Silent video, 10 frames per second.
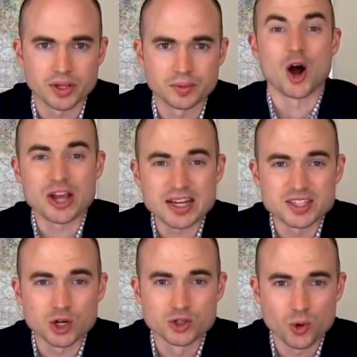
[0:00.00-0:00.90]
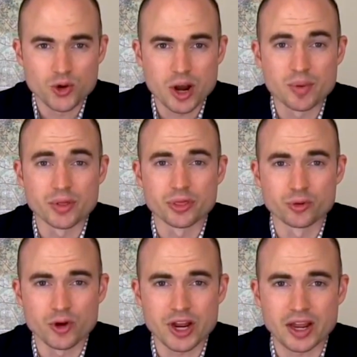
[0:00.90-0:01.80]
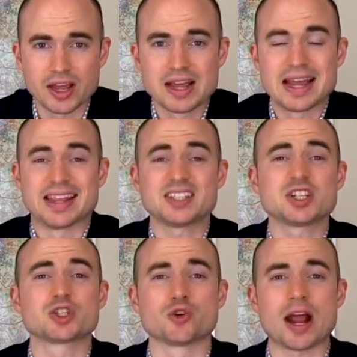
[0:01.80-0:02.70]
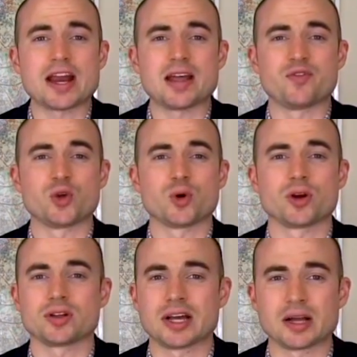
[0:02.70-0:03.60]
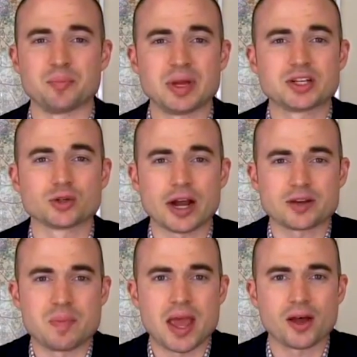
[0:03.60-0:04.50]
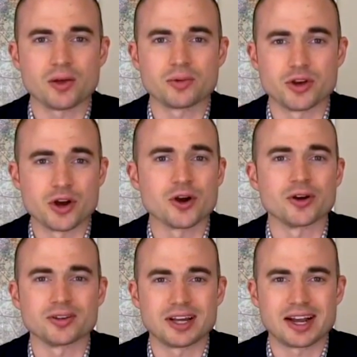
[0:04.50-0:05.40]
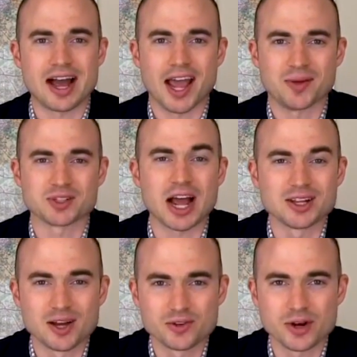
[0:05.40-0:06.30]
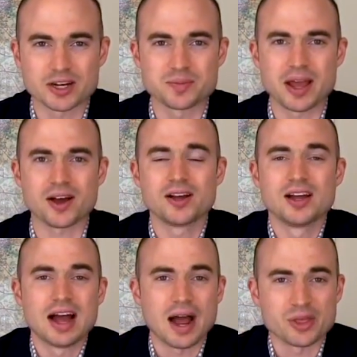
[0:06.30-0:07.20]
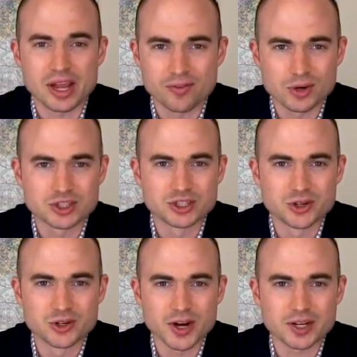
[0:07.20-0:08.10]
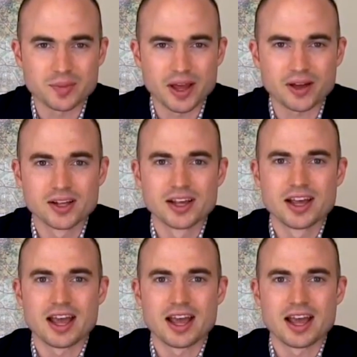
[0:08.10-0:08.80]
Okay, so tool number 3. This is great if you're like a big direct mail nerd like I am. So I love direct mail. I think everyone should do direct mail.